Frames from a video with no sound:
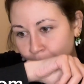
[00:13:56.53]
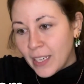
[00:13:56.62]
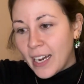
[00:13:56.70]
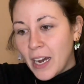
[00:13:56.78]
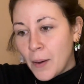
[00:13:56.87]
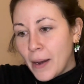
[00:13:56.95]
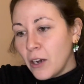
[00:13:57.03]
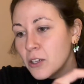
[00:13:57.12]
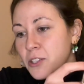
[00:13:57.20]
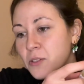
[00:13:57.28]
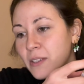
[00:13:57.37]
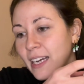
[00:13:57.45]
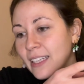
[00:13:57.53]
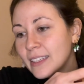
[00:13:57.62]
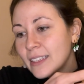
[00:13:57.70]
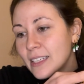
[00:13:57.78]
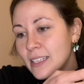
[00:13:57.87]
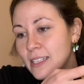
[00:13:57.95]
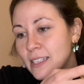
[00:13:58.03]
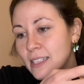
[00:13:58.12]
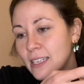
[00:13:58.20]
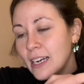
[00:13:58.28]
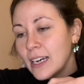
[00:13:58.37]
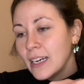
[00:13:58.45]
I also get this
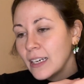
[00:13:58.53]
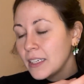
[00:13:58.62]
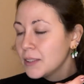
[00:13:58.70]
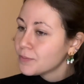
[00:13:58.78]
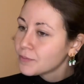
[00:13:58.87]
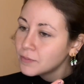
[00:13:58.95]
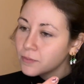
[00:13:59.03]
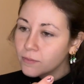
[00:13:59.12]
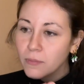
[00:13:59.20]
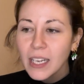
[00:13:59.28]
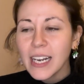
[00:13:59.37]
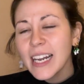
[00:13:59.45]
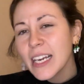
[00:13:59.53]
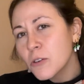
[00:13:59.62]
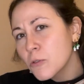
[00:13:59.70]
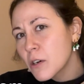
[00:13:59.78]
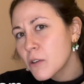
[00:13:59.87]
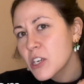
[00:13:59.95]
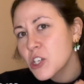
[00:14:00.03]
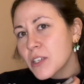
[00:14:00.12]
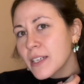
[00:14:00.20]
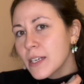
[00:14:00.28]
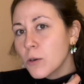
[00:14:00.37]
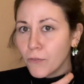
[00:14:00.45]

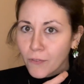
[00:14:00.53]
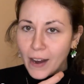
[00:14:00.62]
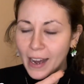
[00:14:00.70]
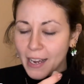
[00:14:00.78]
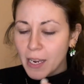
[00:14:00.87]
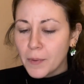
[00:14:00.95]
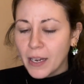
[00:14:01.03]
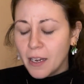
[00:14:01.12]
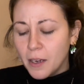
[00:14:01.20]
licorice-y vibe,